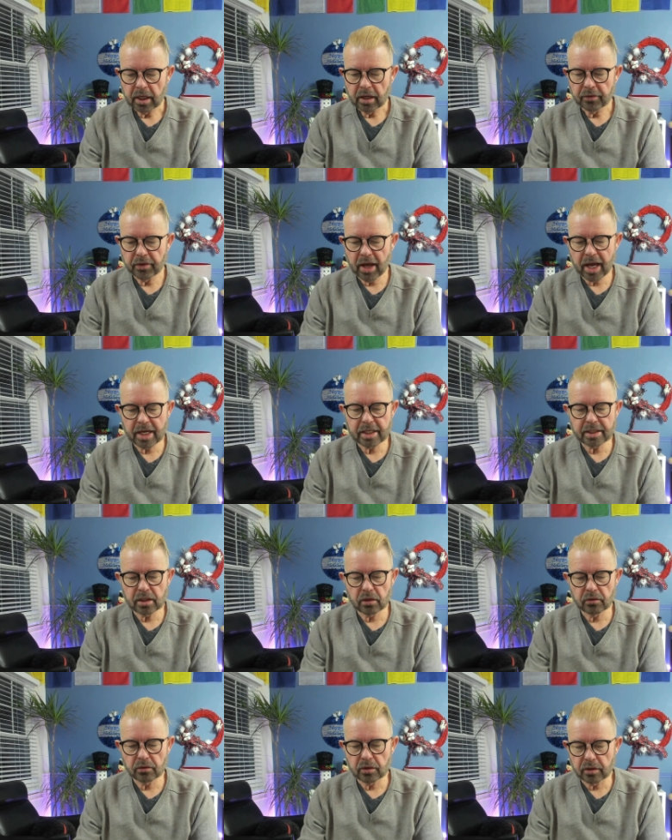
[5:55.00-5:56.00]
That is
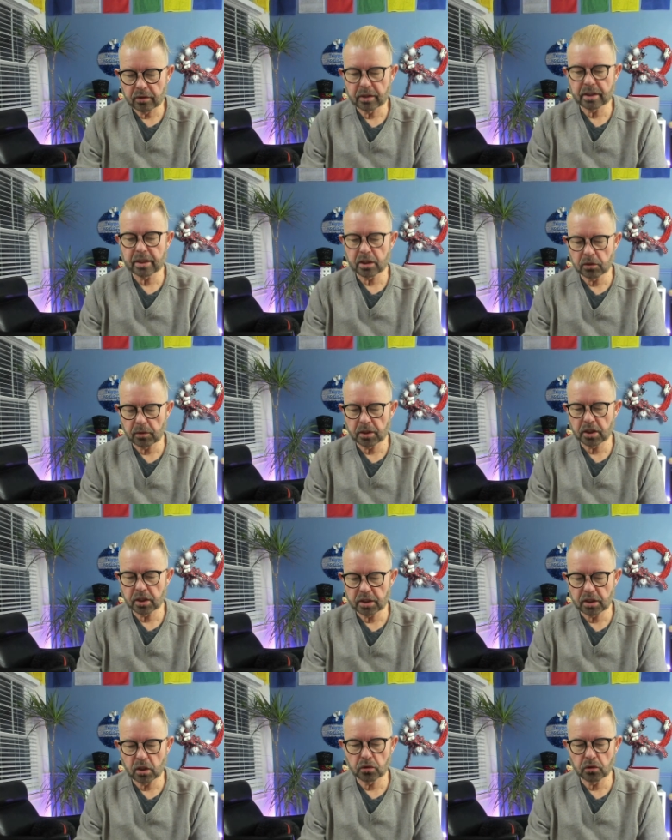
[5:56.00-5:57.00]
the situation
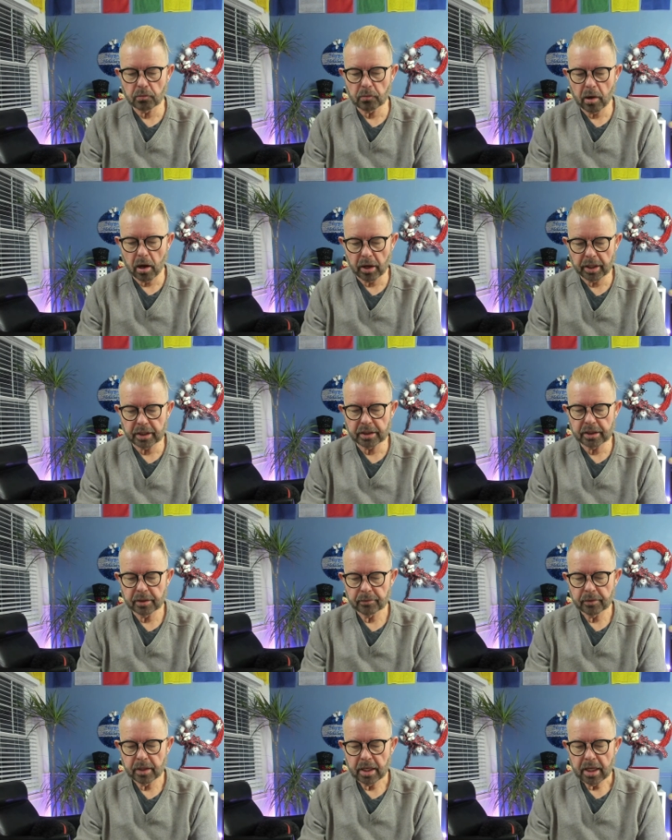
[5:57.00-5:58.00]
that's on your mind
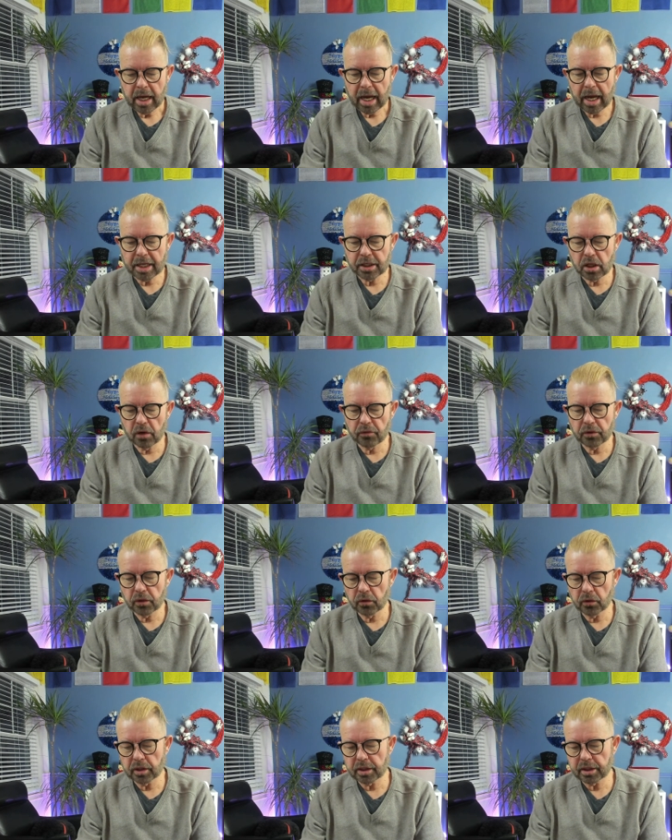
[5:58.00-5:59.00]
Hand over your
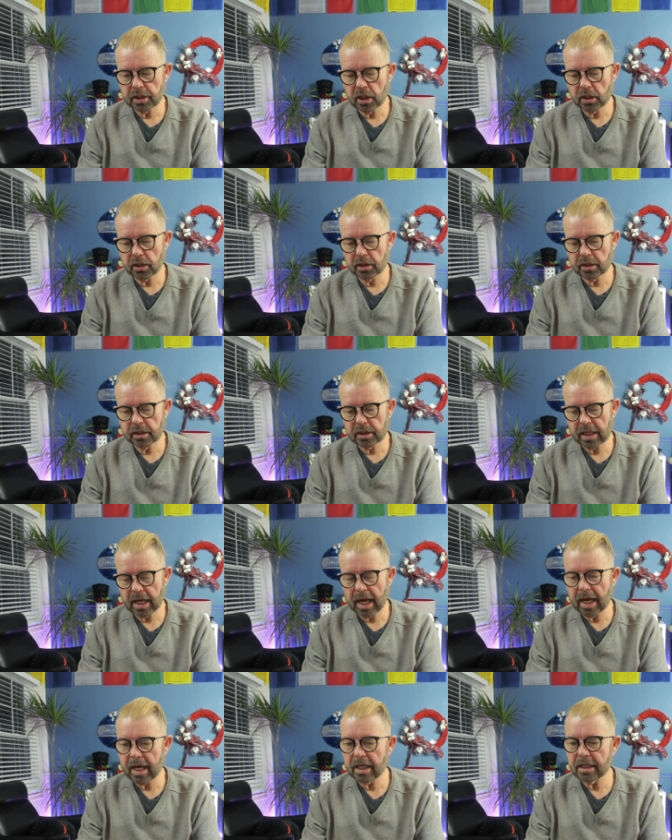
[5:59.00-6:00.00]
concerns
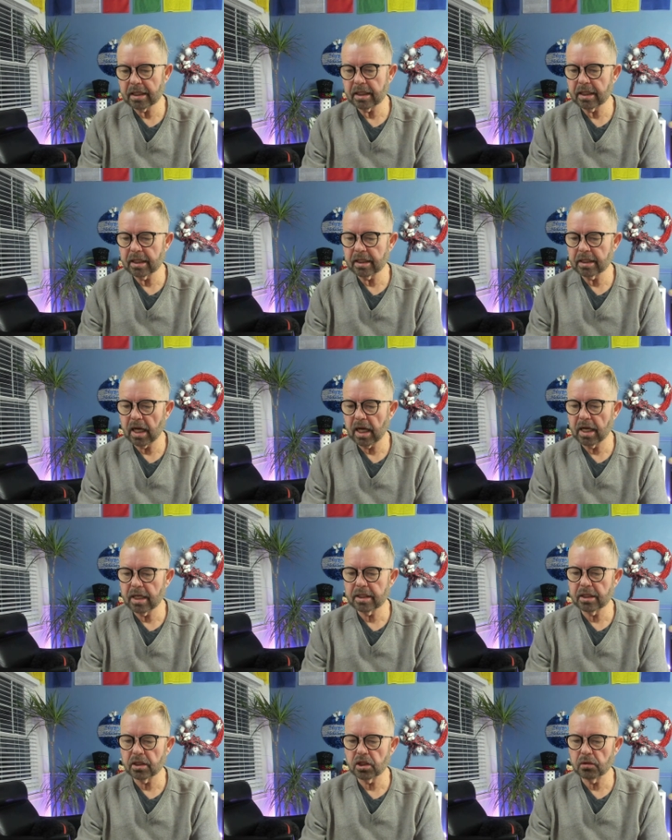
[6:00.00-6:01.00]
and the entire
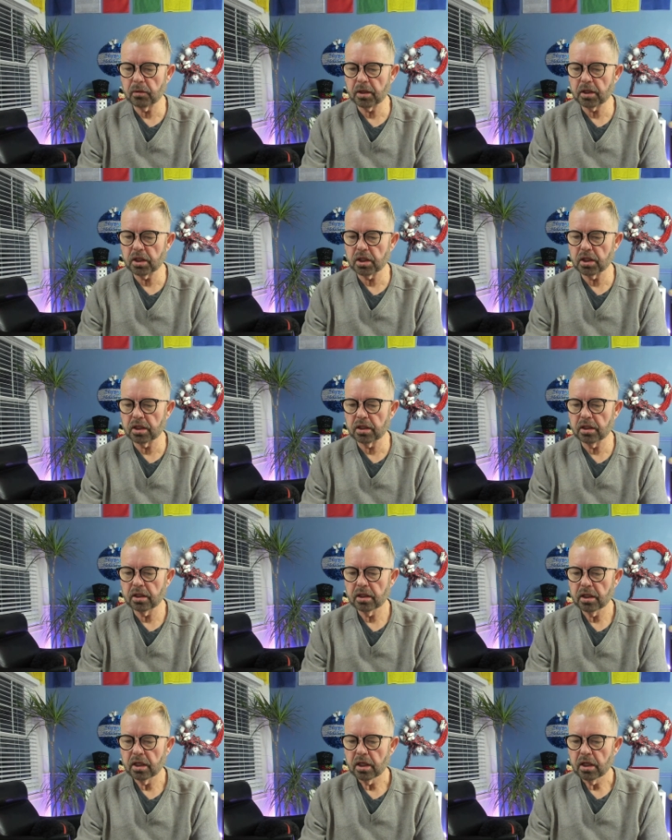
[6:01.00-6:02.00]
situation
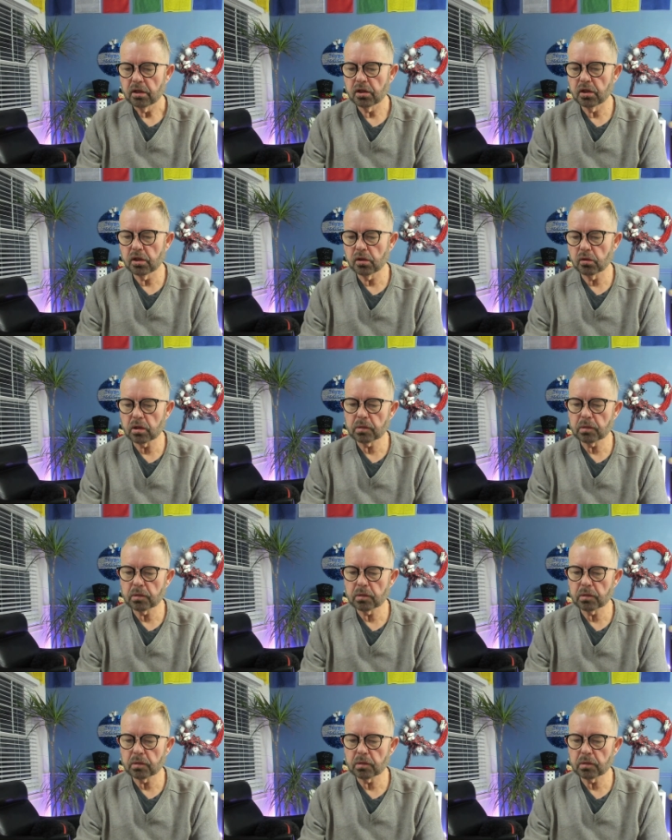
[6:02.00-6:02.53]
to your